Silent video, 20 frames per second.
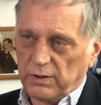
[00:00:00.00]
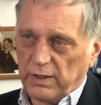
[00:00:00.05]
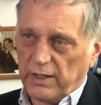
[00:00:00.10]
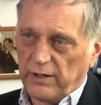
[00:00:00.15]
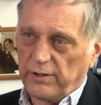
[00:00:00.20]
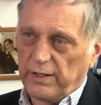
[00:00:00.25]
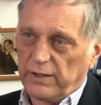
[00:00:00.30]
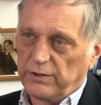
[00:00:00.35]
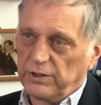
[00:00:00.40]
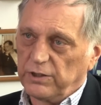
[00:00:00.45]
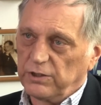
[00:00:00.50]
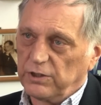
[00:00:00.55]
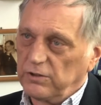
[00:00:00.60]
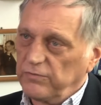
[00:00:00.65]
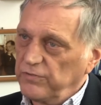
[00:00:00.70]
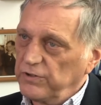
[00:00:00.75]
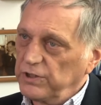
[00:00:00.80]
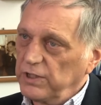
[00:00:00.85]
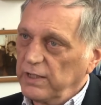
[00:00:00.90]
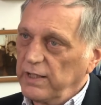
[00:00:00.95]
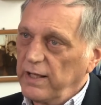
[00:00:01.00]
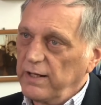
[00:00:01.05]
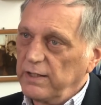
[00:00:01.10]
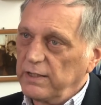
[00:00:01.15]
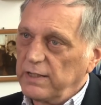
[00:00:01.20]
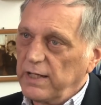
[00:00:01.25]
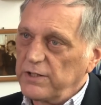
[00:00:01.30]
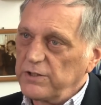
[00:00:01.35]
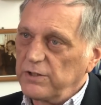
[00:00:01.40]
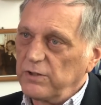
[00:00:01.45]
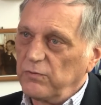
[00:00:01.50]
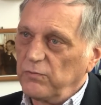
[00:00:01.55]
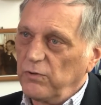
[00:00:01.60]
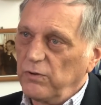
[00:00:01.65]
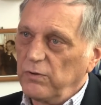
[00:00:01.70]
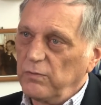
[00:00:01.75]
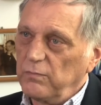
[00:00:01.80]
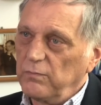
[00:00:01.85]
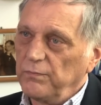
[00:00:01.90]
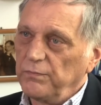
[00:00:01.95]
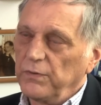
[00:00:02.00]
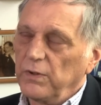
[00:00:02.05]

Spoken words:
carry out this sophisticated testing with them.